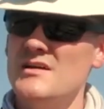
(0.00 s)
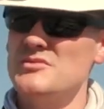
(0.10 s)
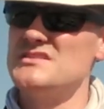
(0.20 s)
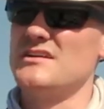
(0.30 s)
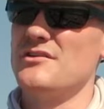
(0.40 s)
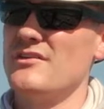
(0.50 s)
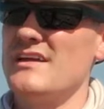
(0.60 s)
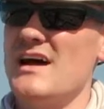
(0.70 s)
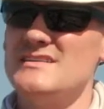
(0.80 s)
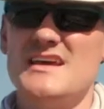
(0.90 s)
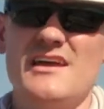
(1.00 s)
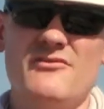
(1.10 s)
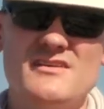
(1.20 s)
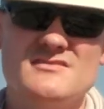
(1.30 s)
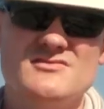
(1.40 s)
particularly on tank
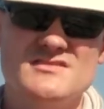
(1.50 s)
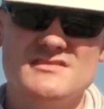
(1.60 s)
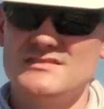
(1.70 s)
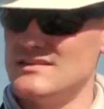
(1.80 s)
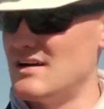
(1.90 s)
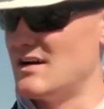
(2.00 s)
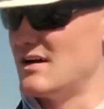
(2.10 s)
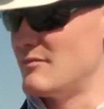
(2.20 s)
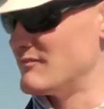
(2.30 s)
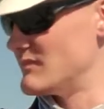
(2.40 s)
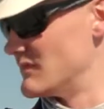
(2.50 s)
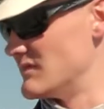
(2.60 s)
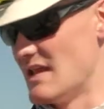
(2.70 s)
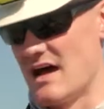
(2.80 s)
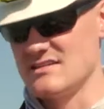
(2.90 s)
vessels,
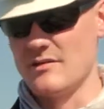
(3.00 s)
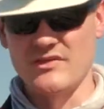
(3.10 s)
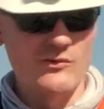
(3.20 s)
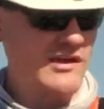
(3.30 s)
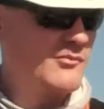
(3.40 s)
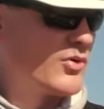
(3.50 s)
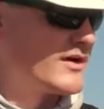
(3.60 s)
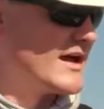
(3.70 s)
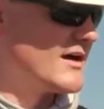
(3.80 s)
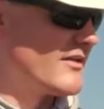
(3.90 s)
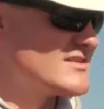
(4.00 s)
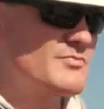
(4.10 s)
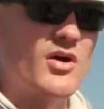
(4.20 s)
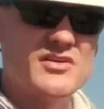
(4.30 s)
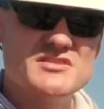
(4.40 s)
not something we can point out on this
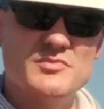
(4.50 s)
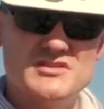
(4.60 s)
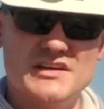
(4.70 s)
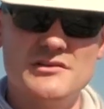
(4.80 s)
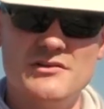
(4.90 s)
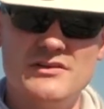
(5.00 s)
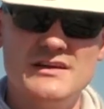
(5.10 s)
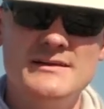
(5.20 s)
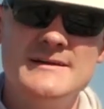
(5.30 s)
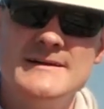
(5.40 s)
barge particularly,